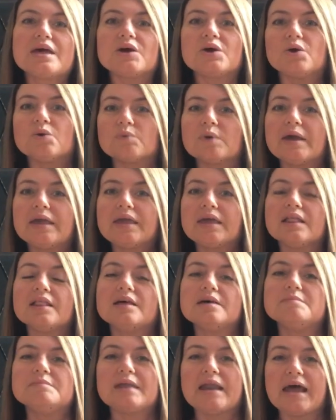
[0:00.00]

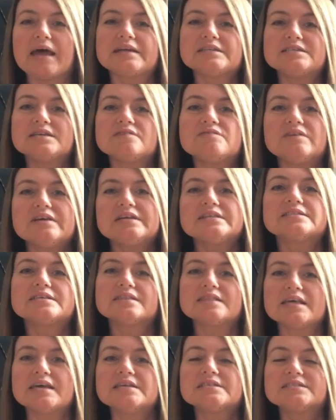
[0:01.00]
curriculum and activities
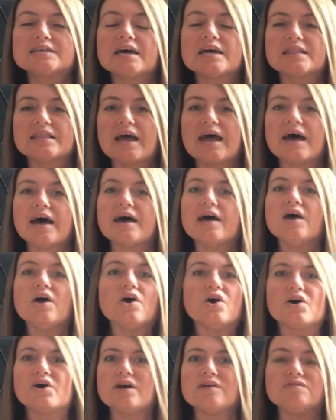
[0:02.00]
and things like that,
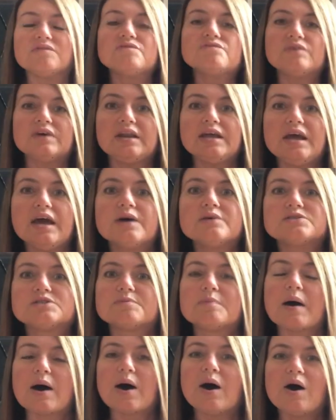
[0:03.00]
or even videos
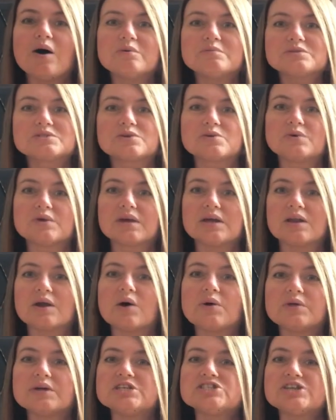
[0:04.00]
about homeschooling an
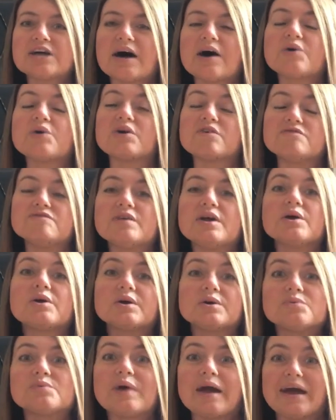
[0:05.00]
only child, are
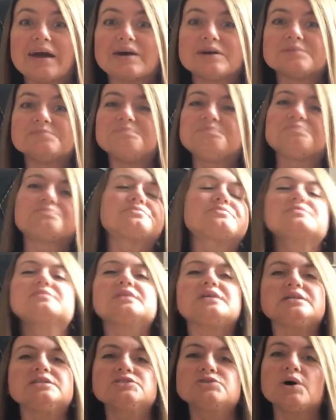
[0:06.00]
very rare.
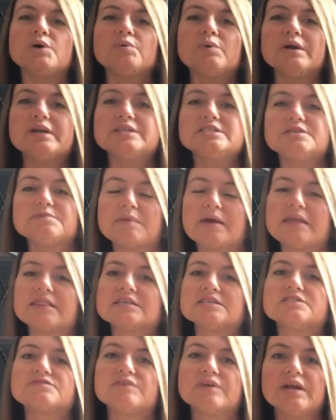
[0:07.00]
So I wanted to make
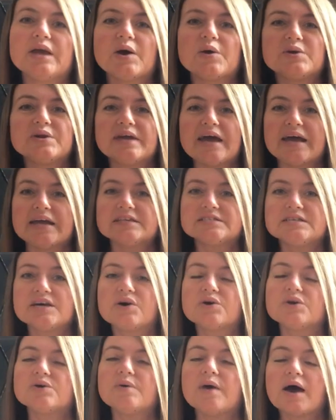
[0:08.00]
this video today to
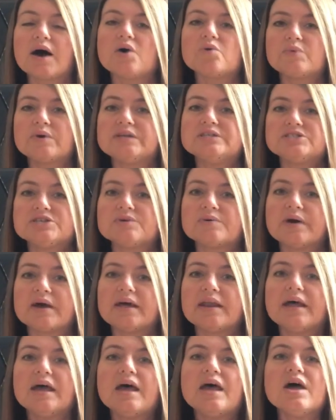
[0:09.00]
tell you how we do
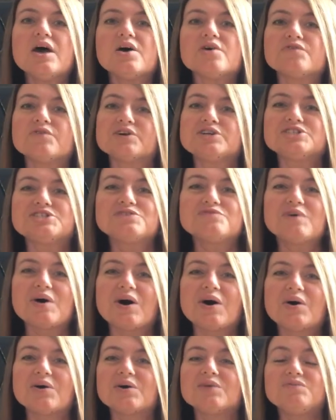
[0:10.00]
it. First of
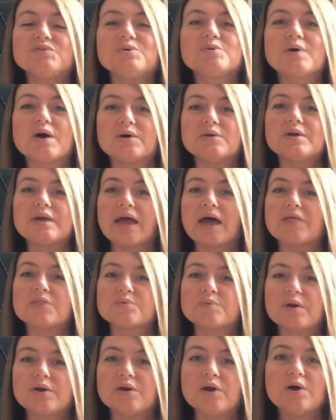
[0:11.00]
all, if you go to Gather
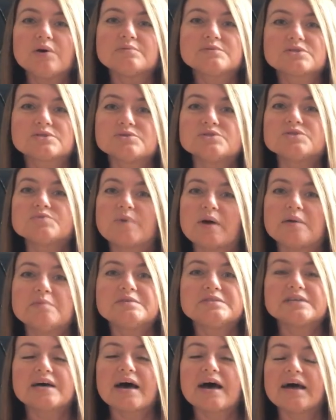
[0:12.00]
Round Homeschool's
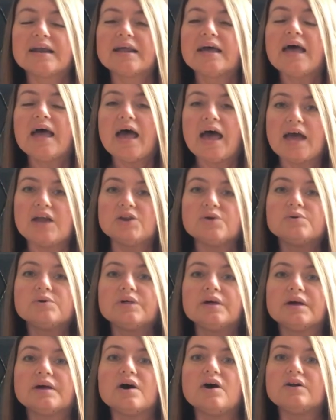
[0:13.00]
website and you
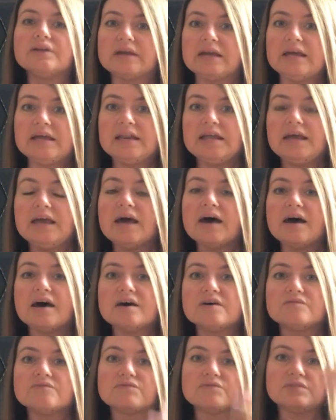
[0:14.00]
click on any
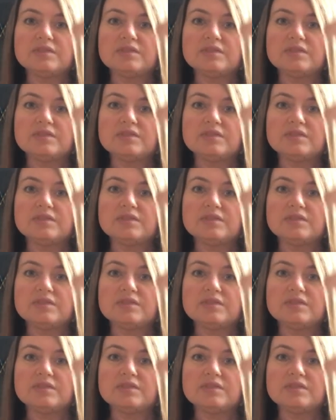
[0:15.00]
of